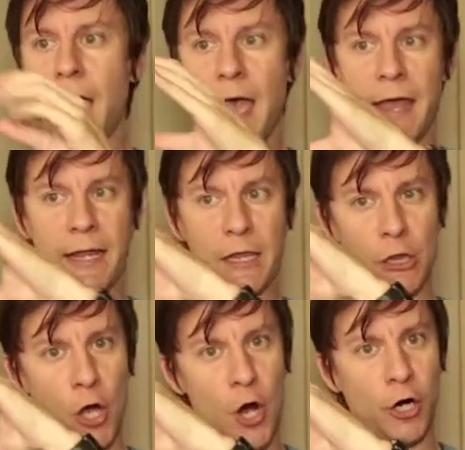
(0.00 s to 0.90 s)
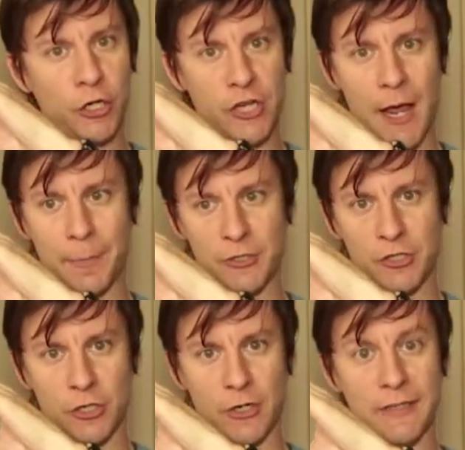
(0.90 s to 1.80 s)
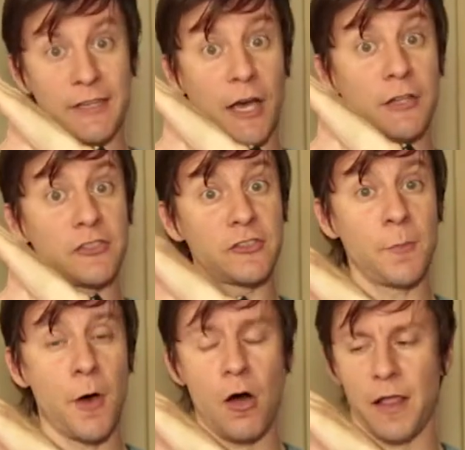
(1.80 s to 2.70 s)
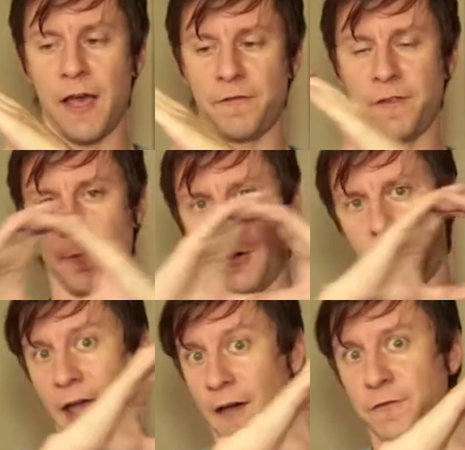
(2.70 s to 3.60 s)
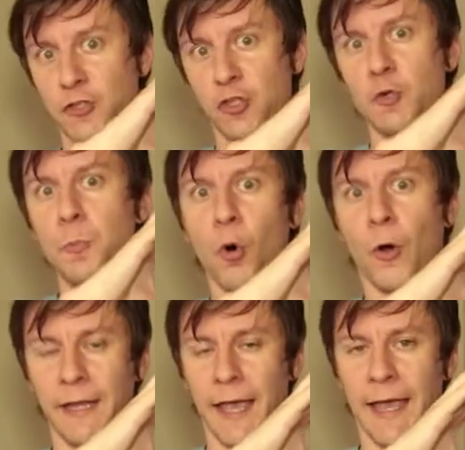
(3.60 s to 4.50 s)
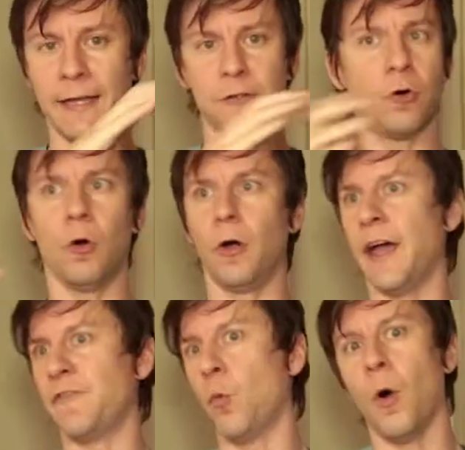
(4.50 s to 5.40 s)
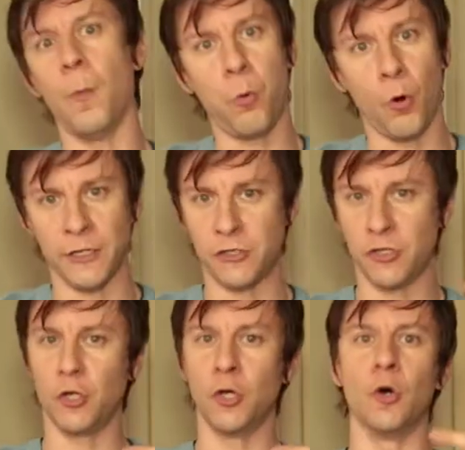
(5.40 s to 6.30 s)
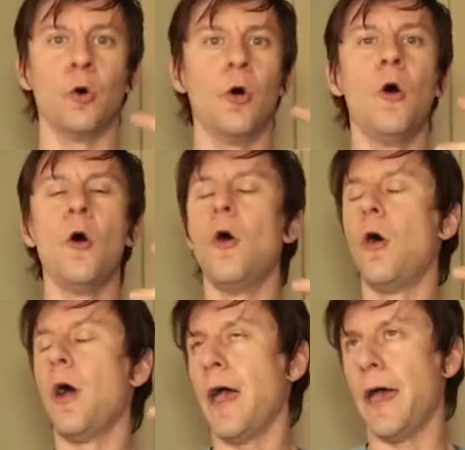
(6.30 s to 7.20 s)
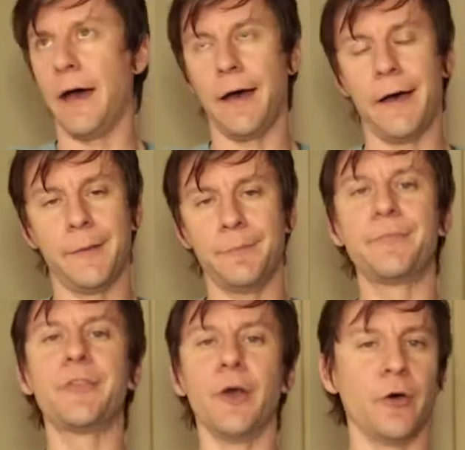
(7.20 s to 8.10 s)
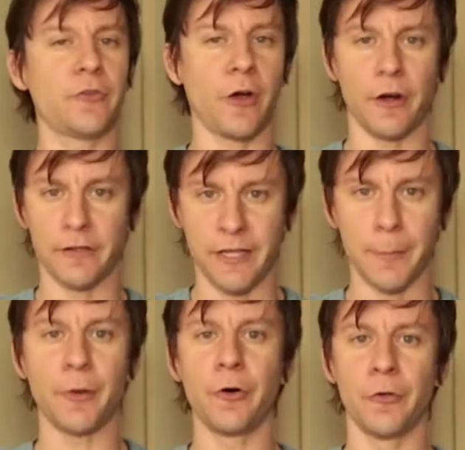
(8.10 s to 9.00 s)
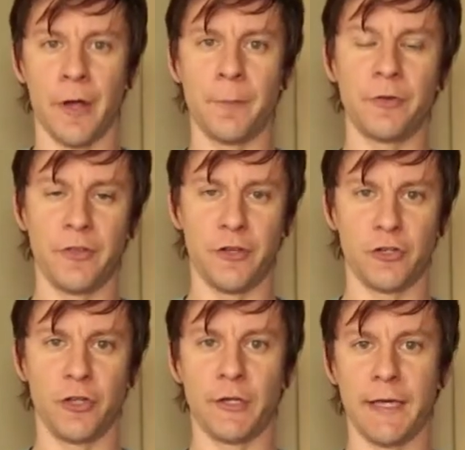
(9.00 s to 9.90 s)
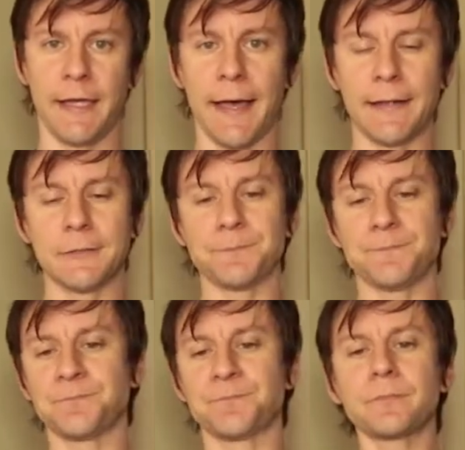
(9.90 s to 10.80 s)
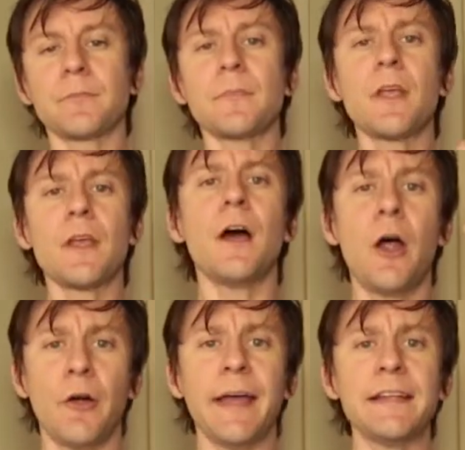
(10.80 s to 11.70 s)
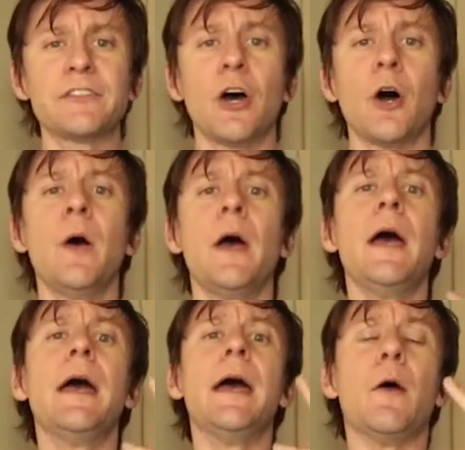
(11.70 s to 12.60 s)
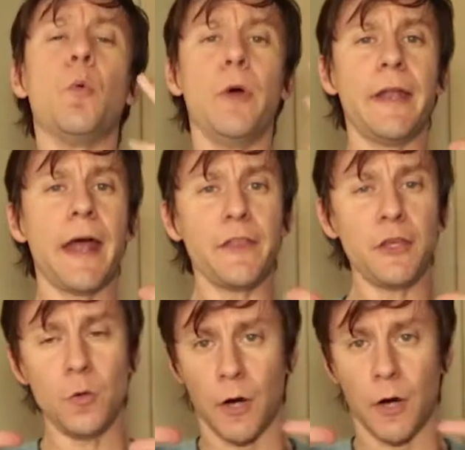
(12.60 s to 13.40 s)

and a large aperture has got a small f number, f/2.8 or f/1.2. Those are typical numbers that you're looking at. All right, so now that you